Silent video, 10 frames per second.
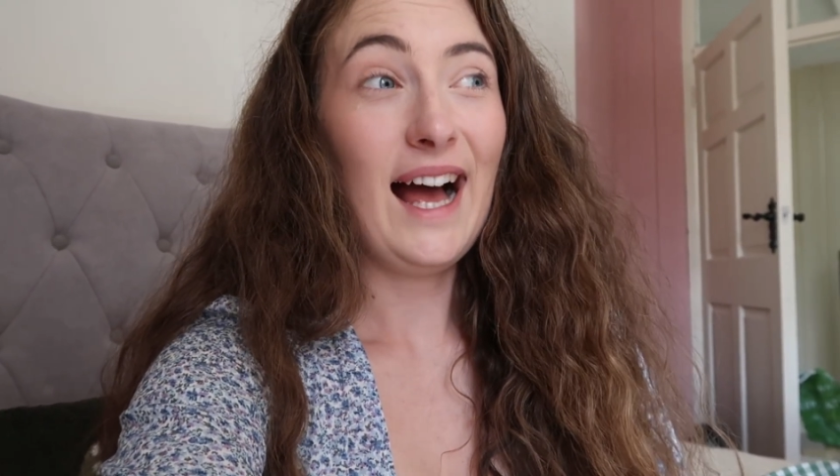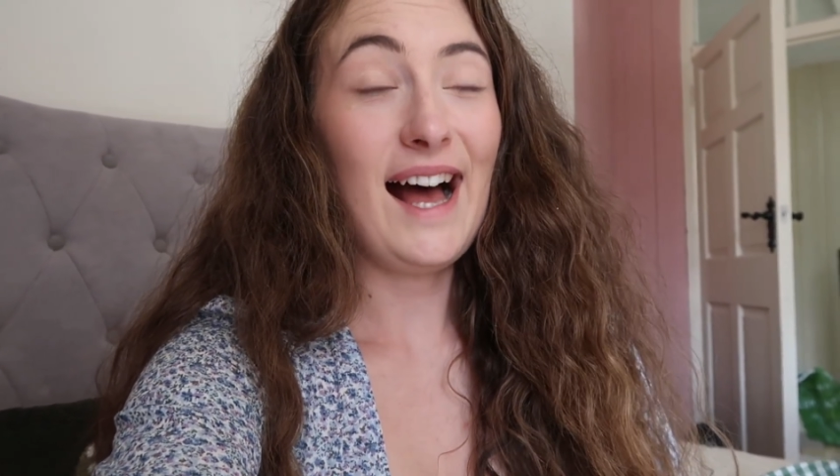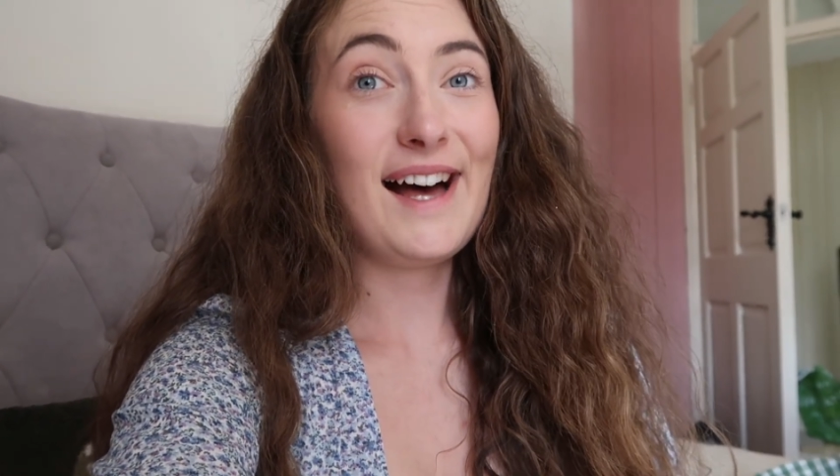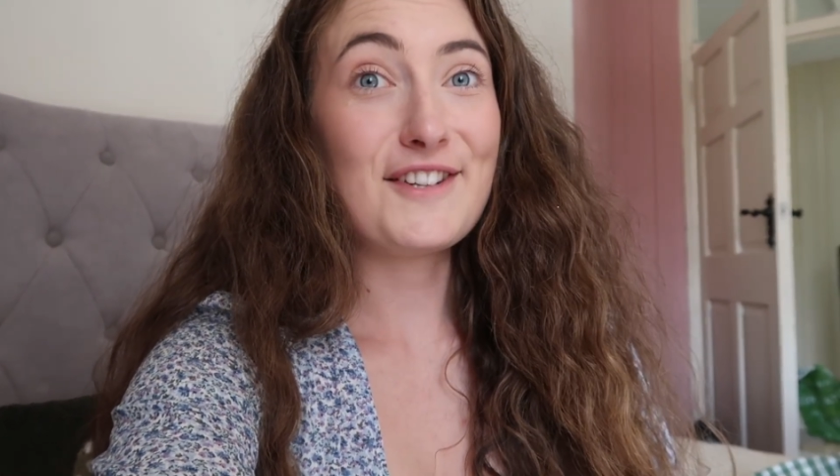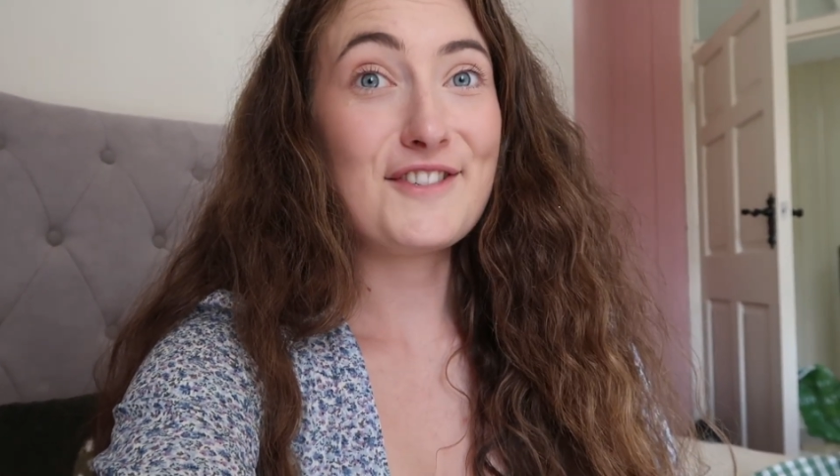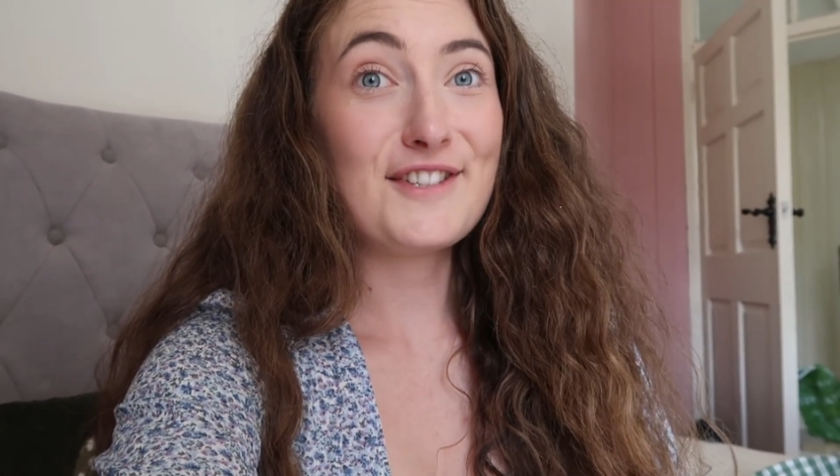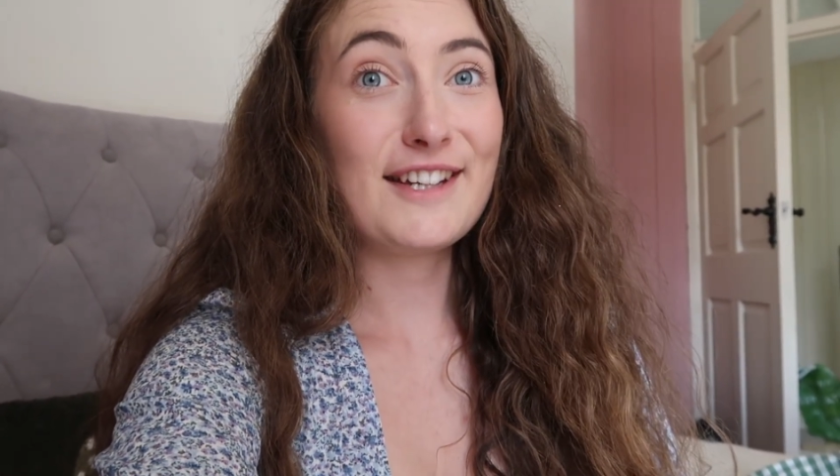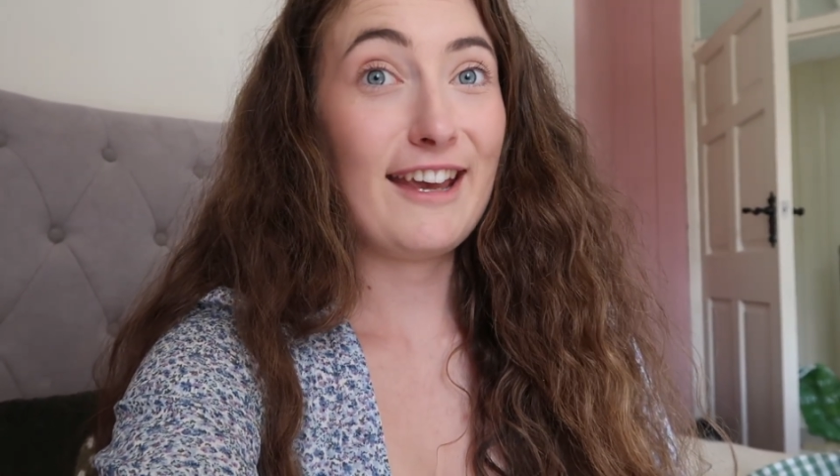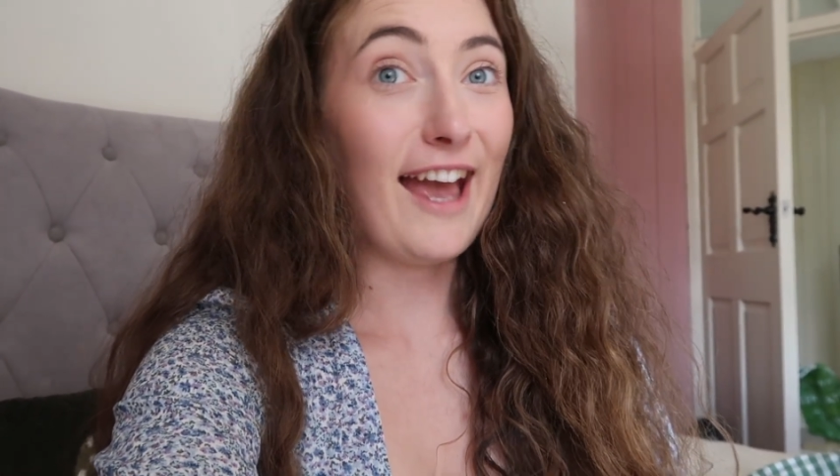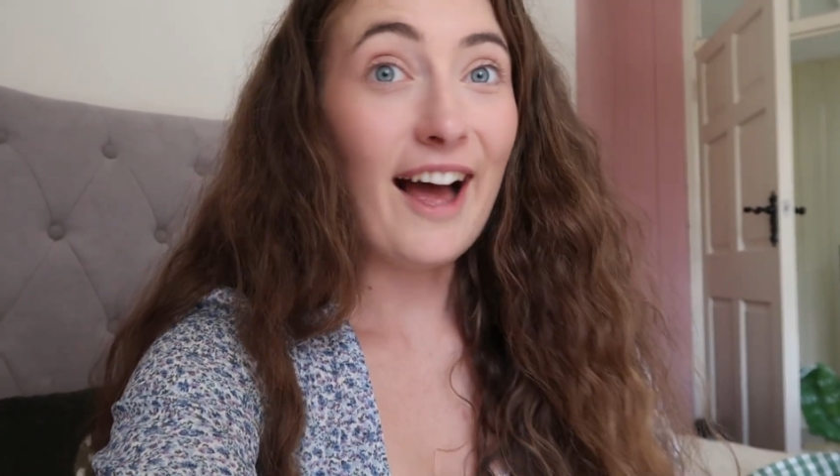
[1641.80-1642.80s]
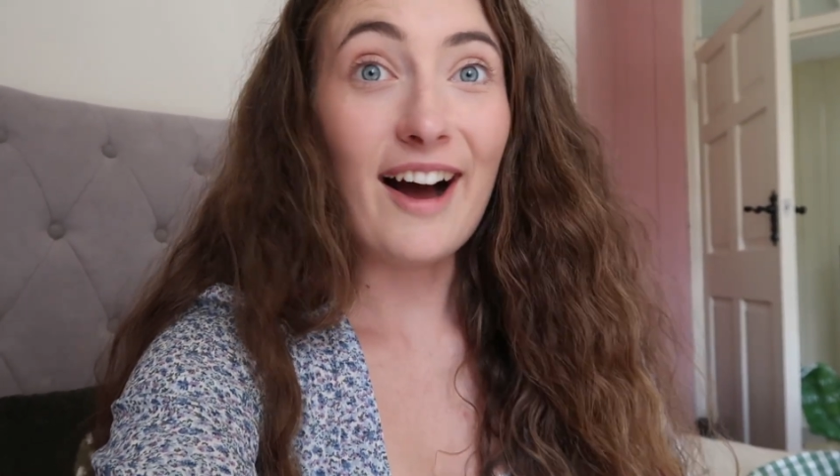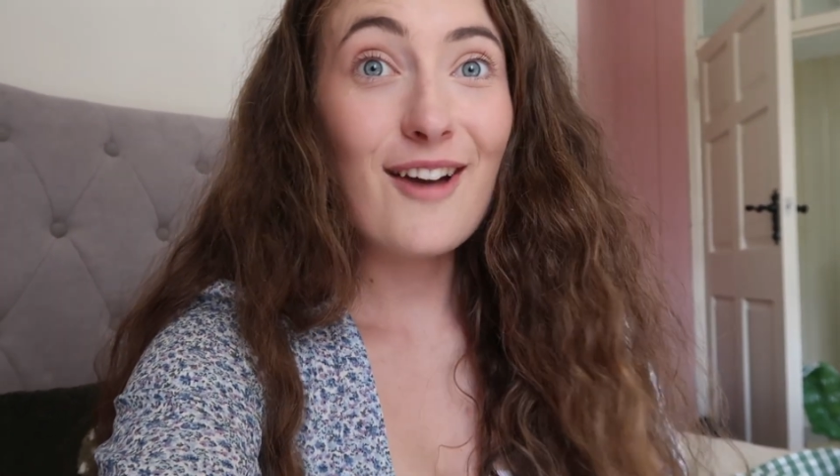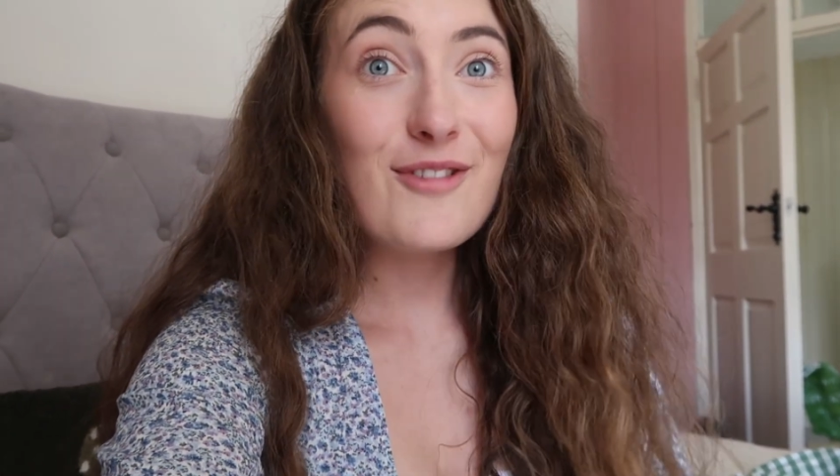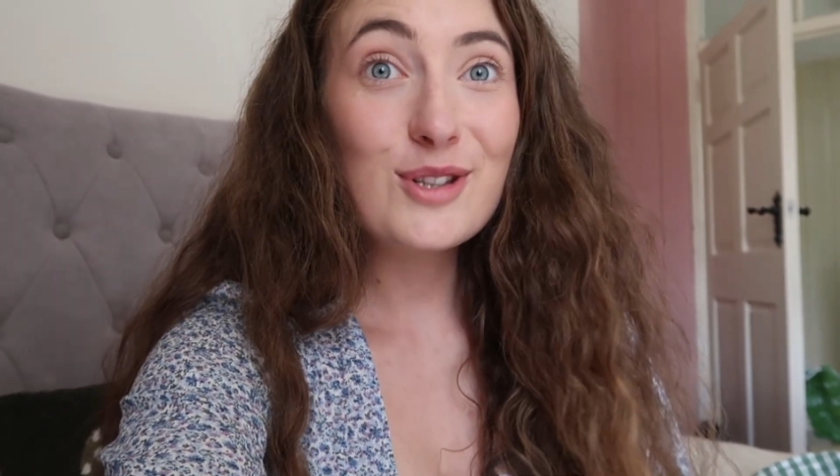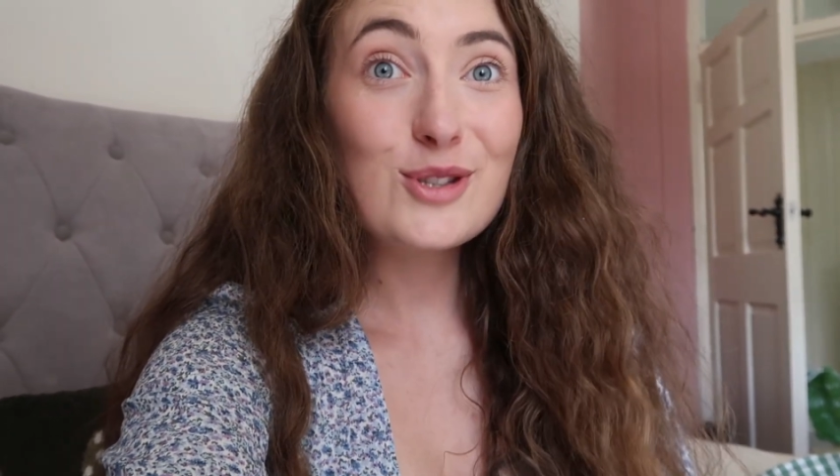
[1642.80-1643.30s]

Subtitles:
And yeah, I feel